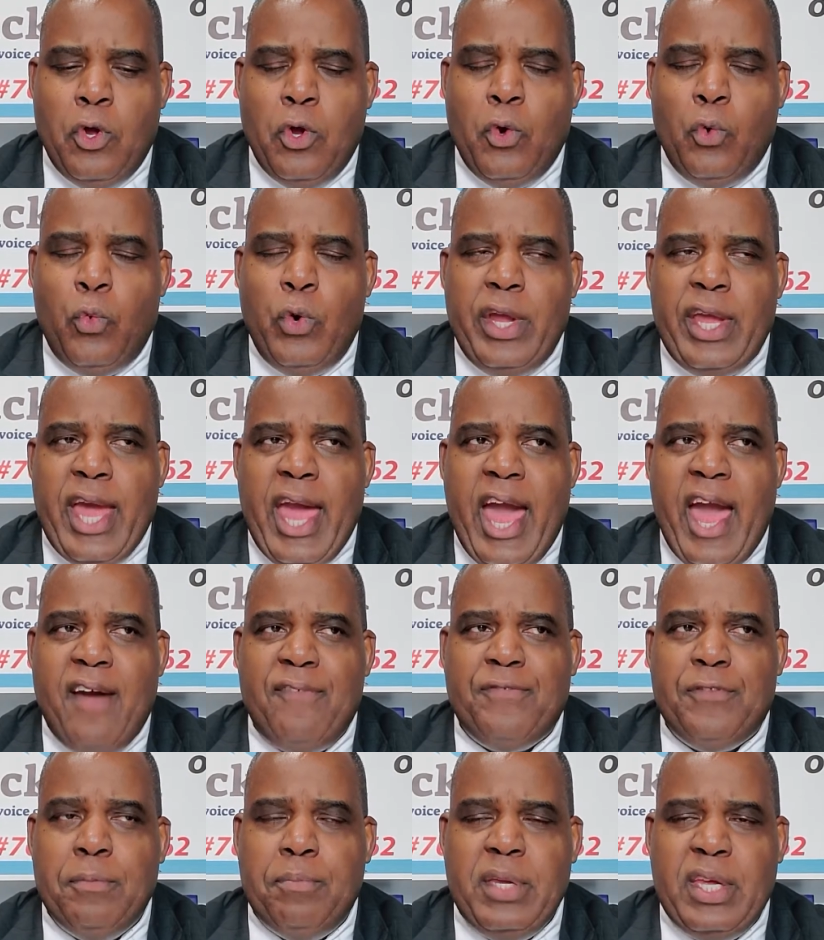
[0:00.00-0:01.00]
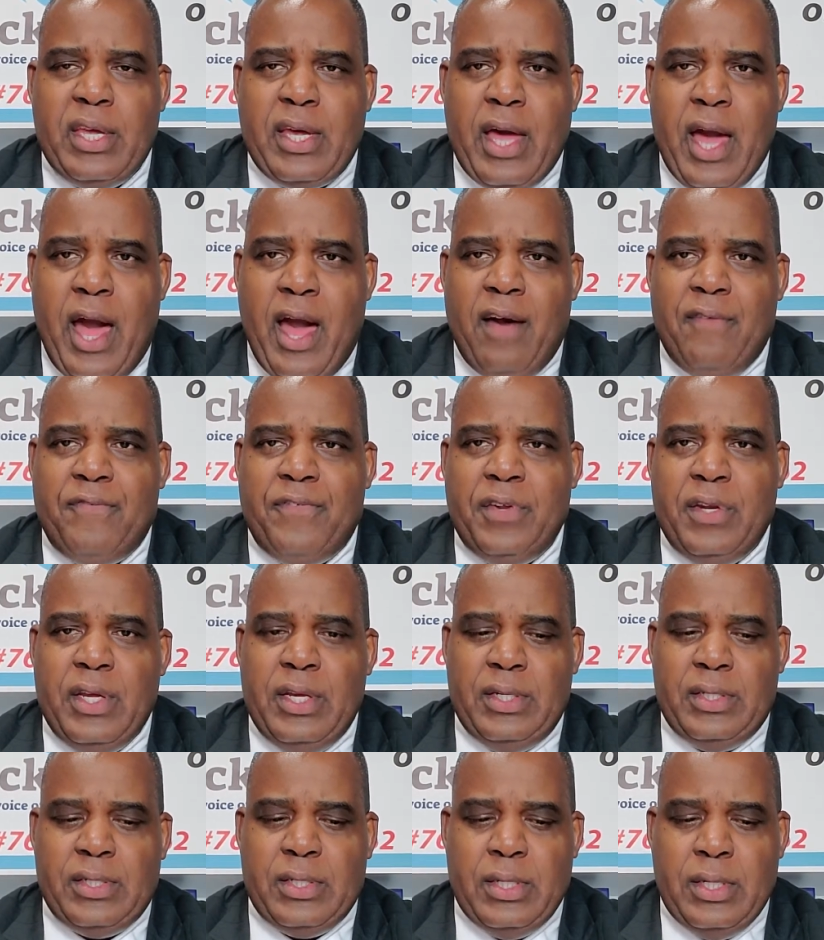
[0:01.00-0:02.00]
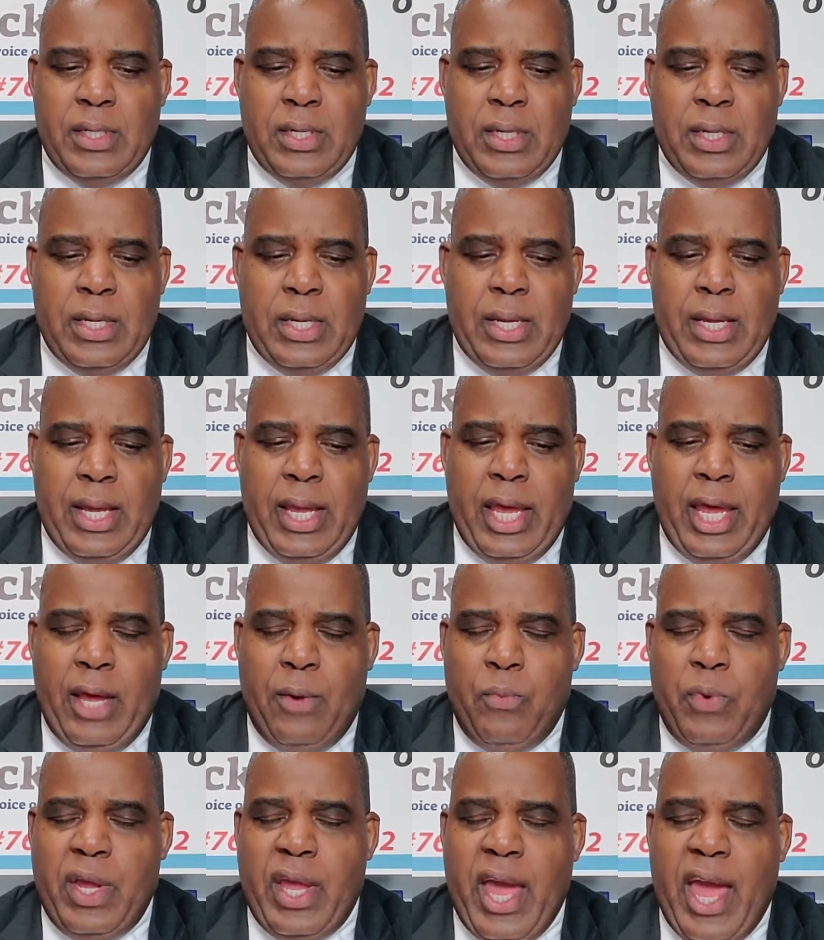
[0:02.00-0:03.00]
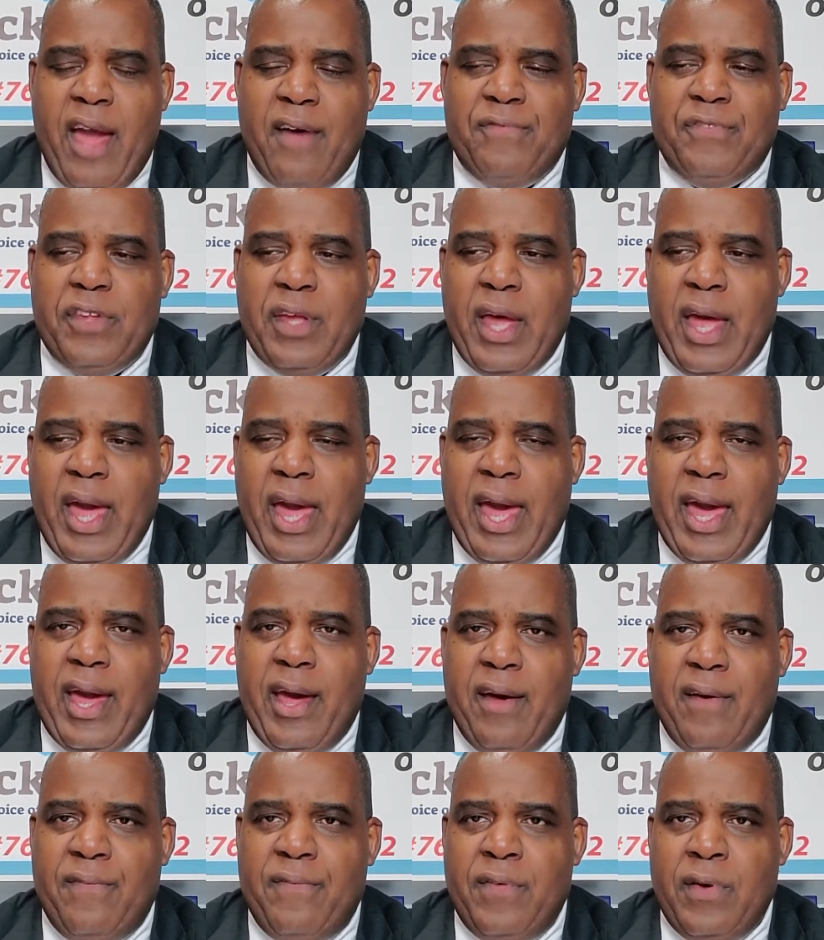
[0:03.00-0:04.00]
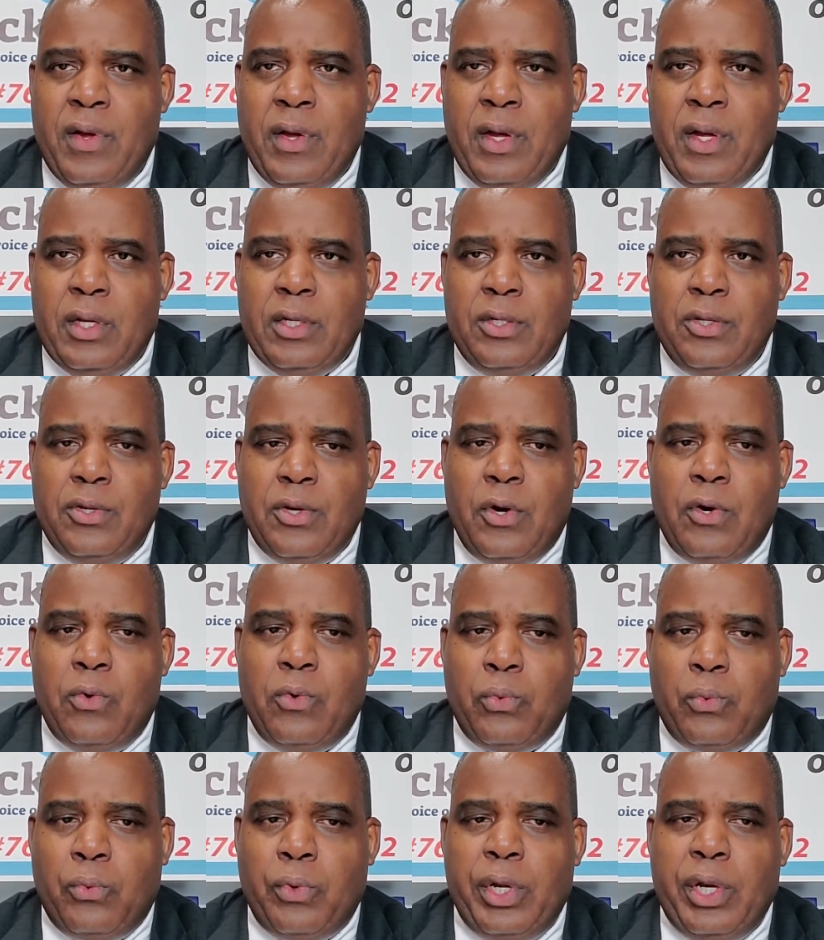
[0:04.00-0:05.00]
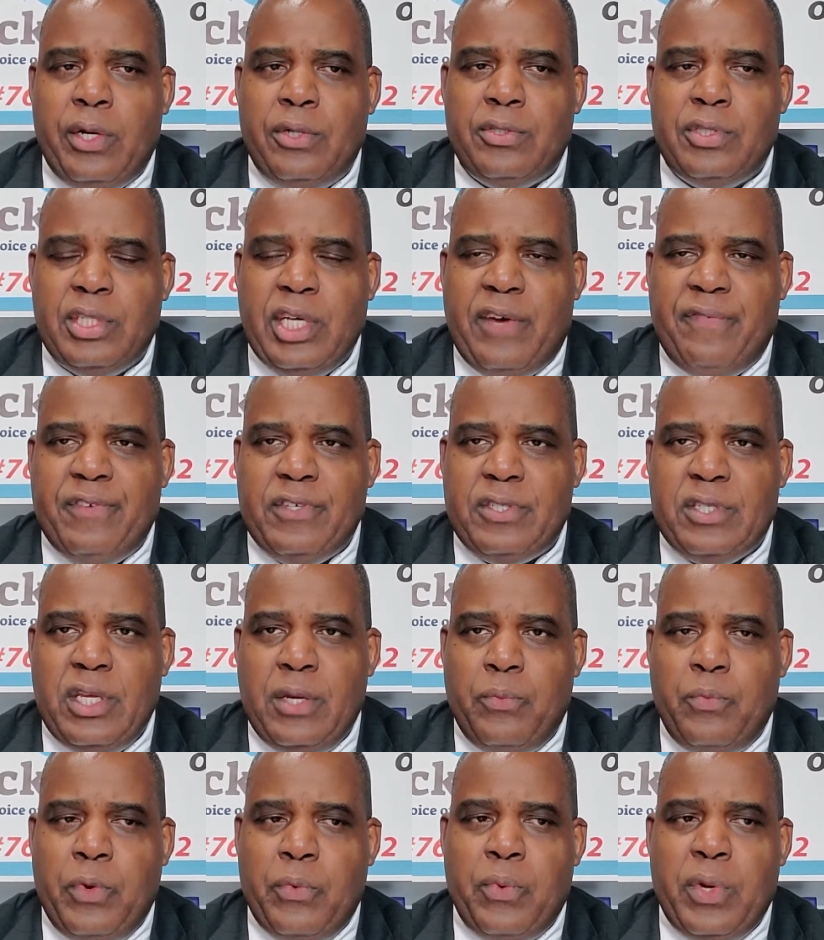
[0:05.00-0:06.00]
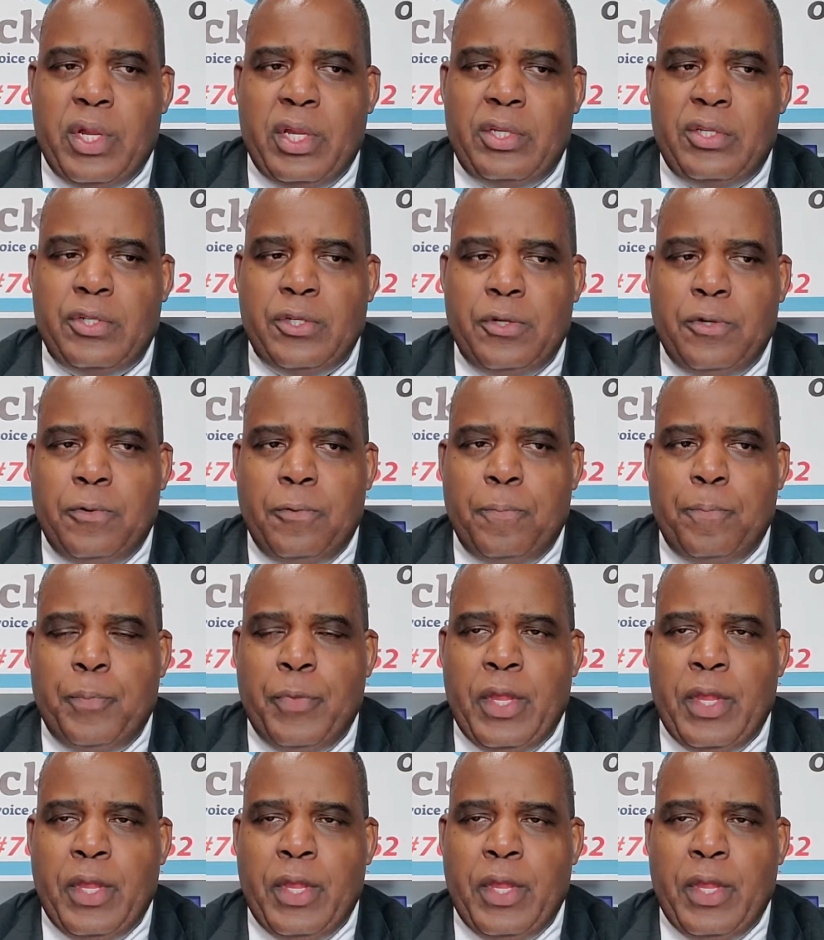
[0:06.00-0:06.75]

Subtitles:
we have to be confident and we have to have, real self-esteem. We really do.